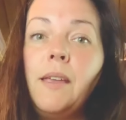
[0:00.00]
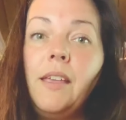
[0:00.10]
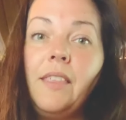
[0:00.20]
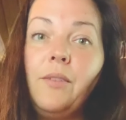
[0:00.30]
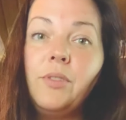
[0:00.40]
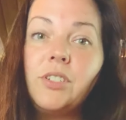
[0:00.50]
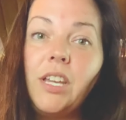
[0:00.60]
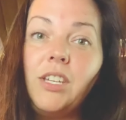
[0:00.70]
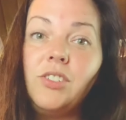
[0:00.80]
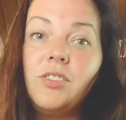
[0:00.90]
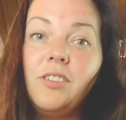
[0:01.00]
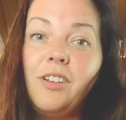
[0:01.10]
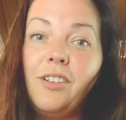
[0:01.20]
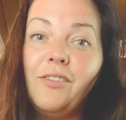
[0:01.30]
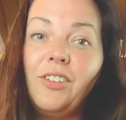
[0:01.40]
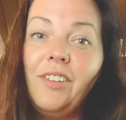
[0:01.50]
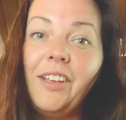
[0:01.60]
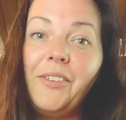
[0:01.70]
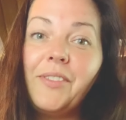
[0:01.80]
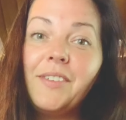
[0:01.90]
And that will change our overall
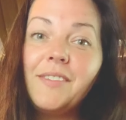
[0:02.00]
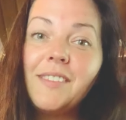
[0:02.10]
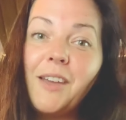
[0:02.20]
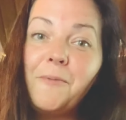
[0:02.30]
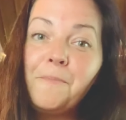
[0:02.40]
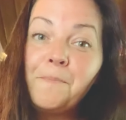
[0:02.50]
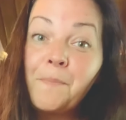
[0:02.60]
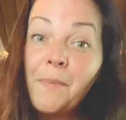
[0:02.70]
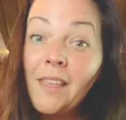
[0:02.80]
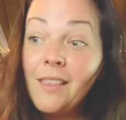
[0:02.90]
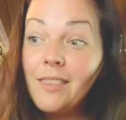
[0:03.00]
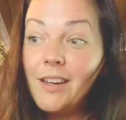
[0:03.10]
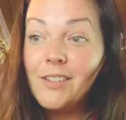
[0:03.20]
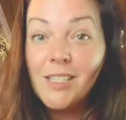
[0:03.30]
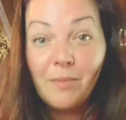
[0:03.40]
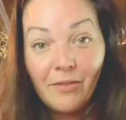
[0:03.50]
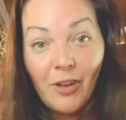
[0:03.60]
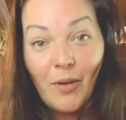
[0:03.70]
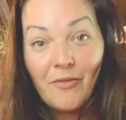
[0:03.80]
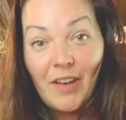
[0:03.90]
health. So there's some
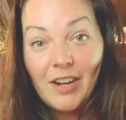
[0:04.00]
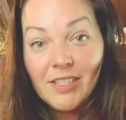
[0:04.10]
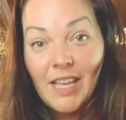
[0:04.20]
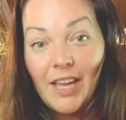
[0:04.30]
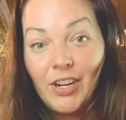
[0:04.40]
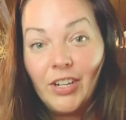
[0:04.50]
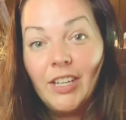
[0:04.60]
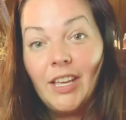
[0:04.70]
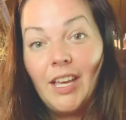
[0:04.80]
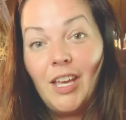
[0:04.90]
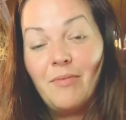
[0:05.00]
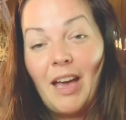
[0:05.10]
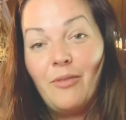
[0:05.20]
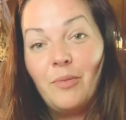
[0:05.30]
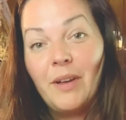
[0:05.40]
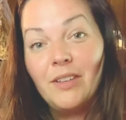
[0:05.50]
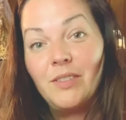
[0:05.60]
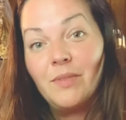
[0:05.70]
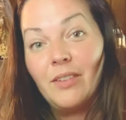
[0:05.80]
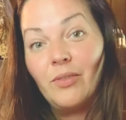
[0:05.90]
info on Fire Cider. I will
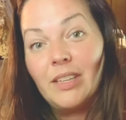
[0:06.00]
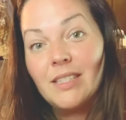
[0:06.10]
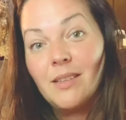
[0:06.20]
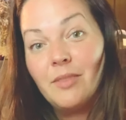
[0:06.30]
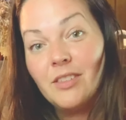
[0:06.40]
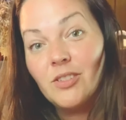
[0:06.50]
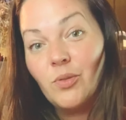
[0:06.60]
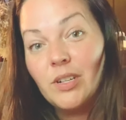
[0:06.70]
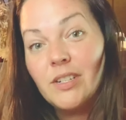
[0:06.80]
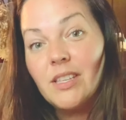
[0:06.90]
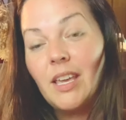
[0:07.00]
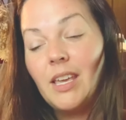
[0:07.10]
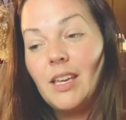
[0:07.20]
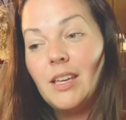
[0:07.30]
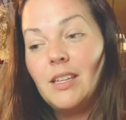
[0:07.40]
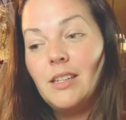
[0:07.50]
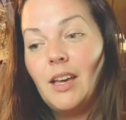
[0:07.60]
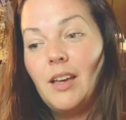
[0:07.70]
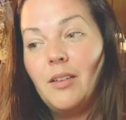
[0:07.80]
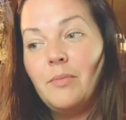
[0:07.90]
post whenever we get some in the stores. And
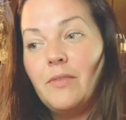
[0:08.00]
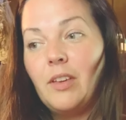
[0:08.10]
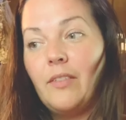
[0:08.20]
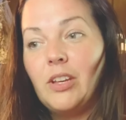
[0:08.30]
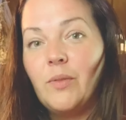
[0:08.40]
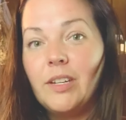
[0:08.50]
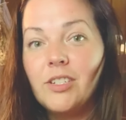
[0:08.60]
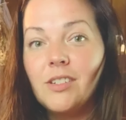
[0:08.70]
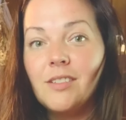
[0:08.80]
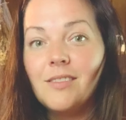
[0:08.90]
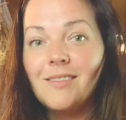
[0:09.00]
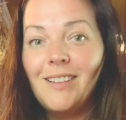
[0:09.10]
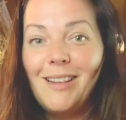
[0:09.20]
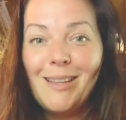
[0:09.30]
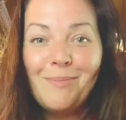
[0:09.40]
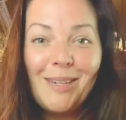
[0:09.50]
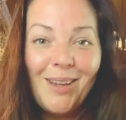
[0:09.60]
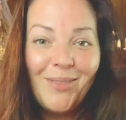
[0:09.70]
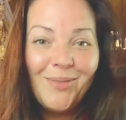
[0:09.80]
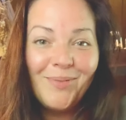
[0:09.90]
if you have any questions, let me
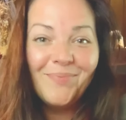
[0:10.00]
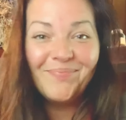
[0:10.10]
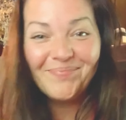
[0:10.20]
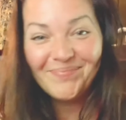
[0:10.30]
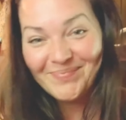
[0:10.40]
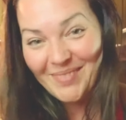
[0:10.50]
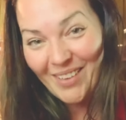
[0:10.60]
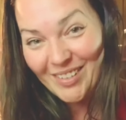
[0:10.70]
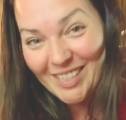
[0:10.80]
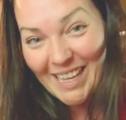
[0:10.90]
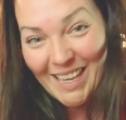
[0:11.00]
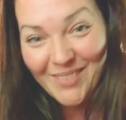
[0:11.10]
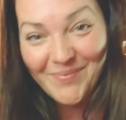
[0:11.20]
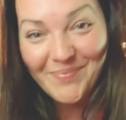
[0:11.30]
know. Have a good day.